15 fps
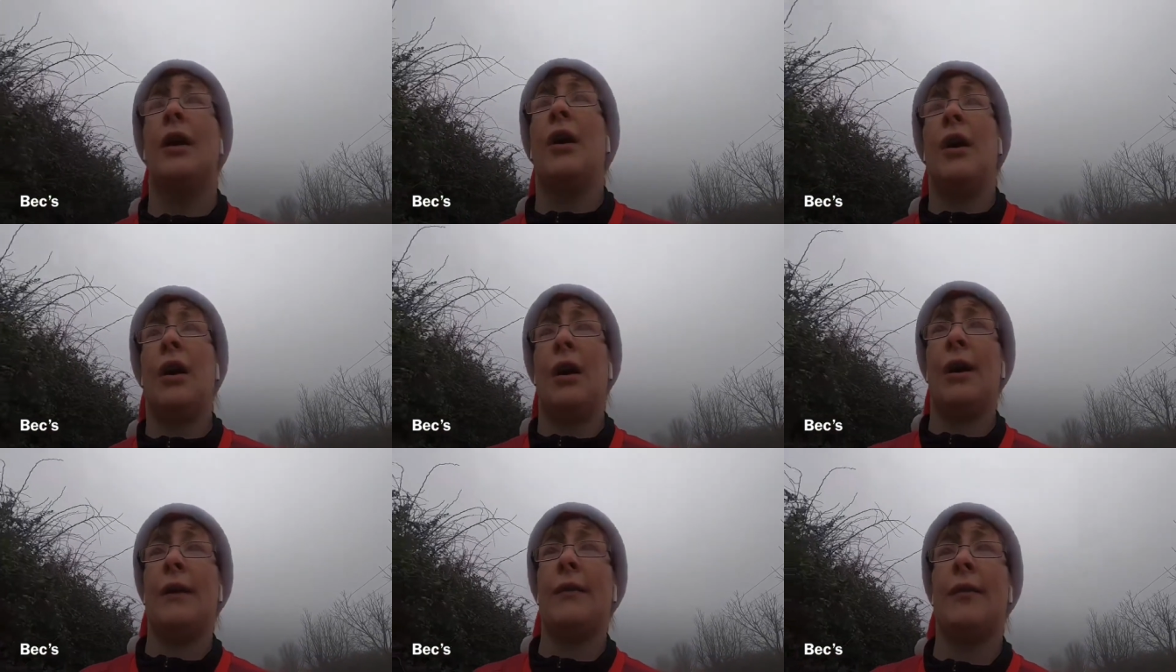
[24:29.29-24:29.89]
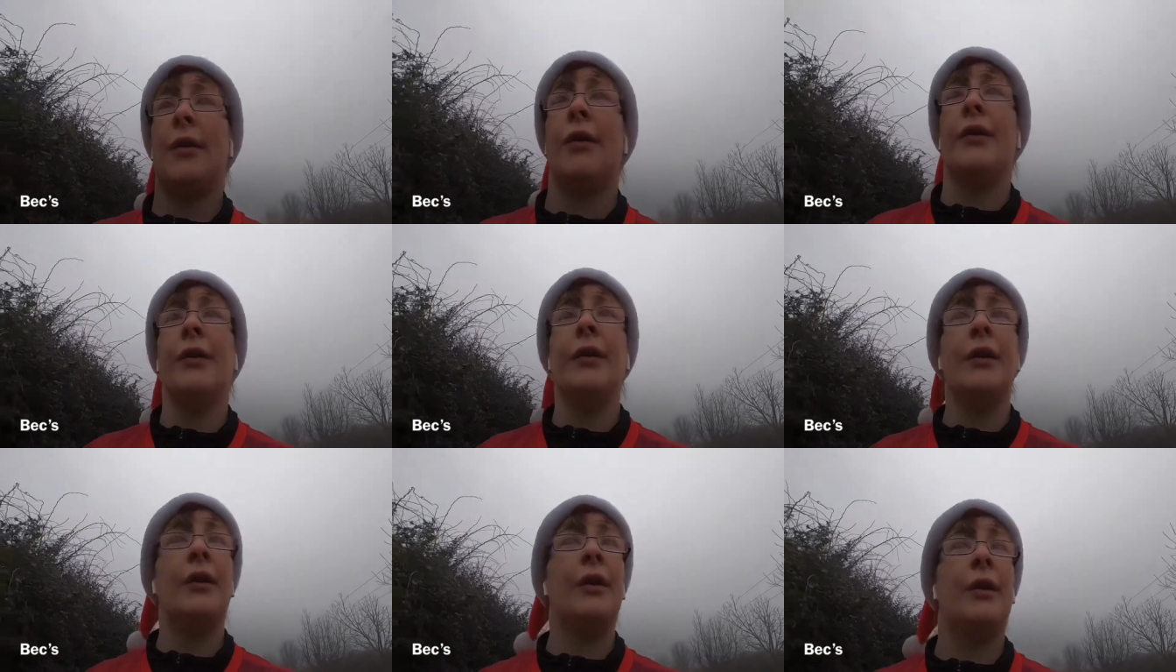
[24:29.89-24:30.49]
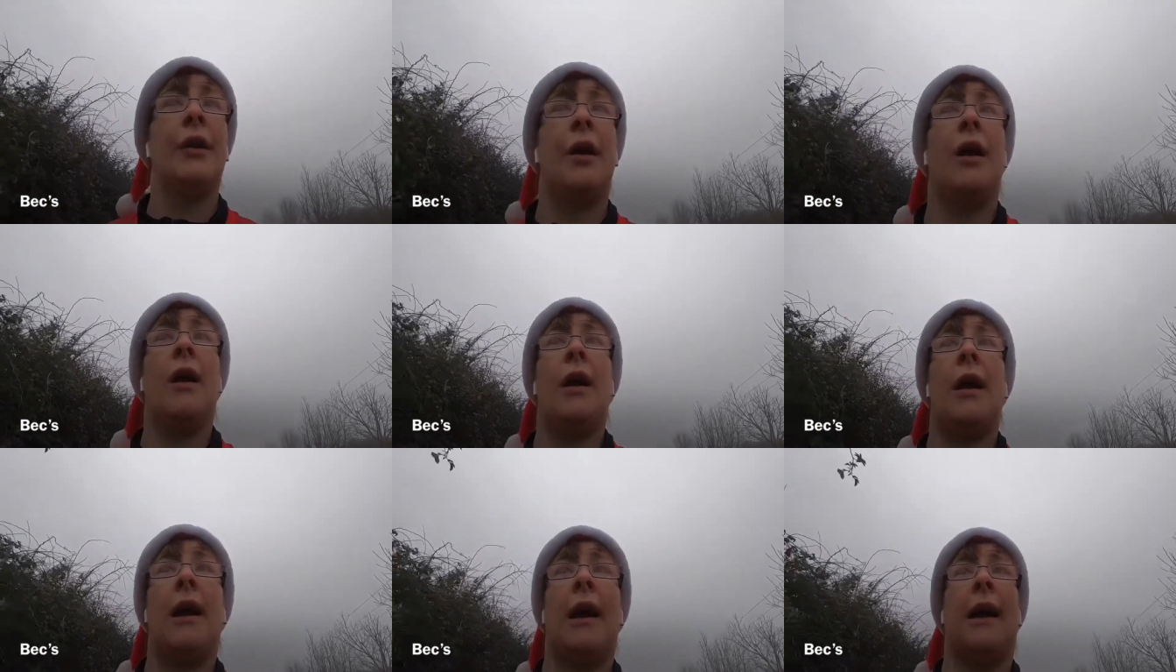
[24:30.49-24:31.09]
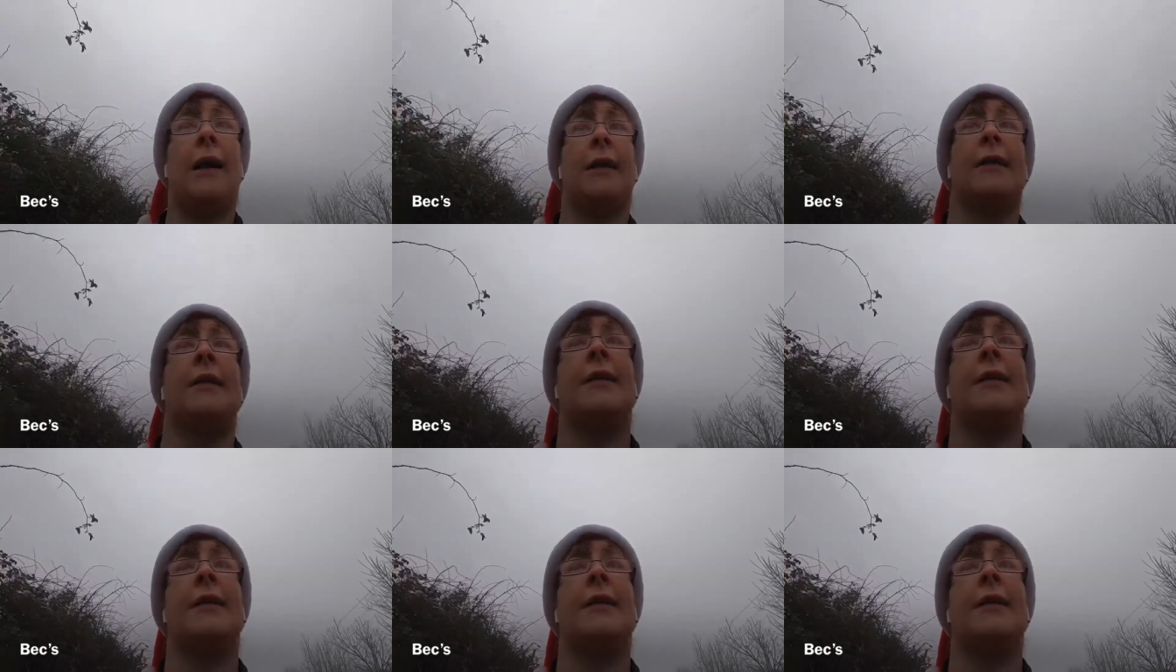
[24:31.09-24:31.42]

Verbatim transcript: earlier on and